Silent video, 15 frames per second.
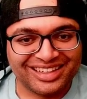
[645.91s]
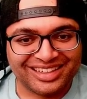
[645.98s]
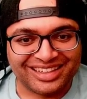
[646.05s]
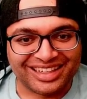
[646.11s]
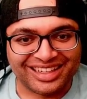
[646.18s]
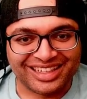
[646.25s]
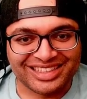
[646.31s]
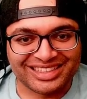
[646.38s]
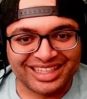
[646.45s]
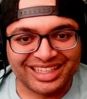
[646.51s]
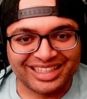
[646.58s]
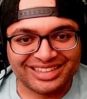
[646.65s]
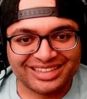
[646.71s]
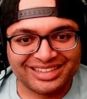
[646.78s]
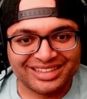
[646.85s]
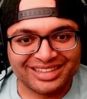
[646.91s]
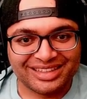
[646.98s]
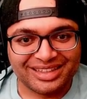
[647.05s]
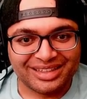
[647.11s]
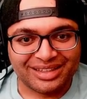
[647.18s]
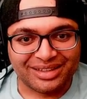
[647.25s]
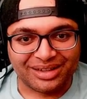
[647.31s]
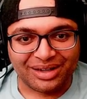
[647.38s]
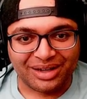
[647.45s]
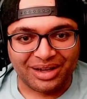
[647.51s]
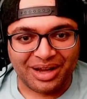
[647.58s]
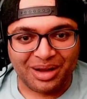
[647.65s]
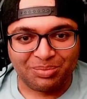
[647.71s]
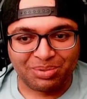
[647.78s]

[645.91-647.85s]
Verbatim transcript: Did I get his ass? Aw, oh,